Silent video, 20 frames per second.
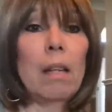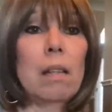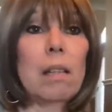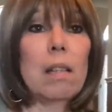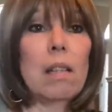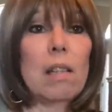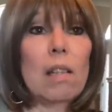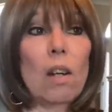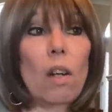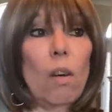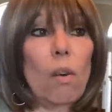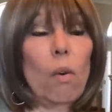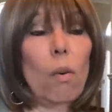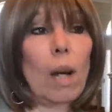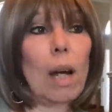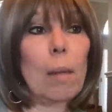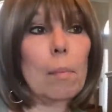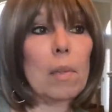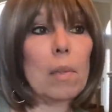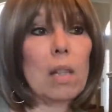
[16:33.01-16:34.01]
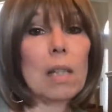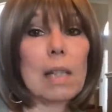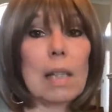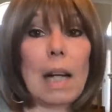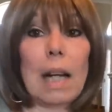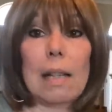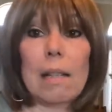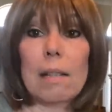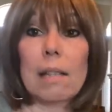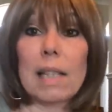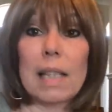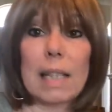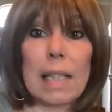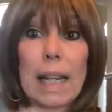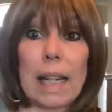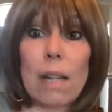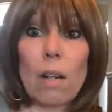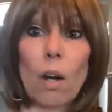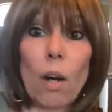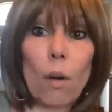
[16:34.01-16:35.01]
So I'm just kind of
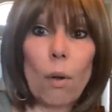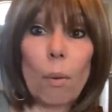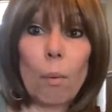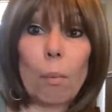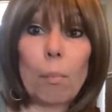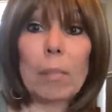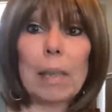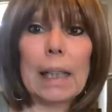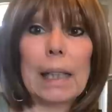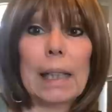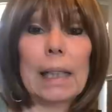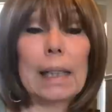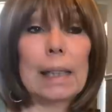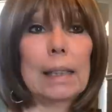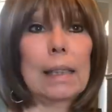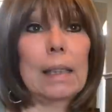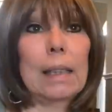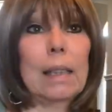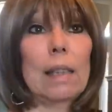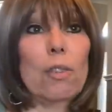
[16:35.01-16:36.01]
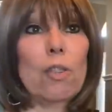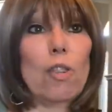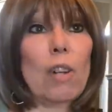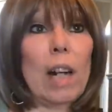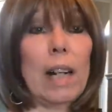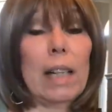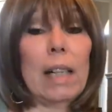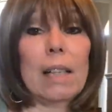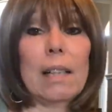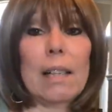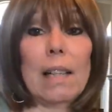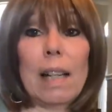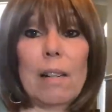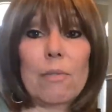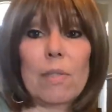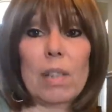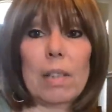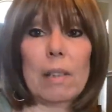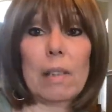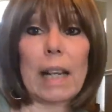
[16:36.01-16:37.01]
staying home and uh, try not to have
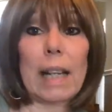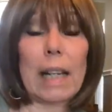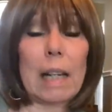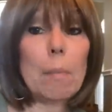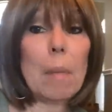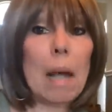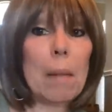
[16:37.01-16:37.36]
to, like I,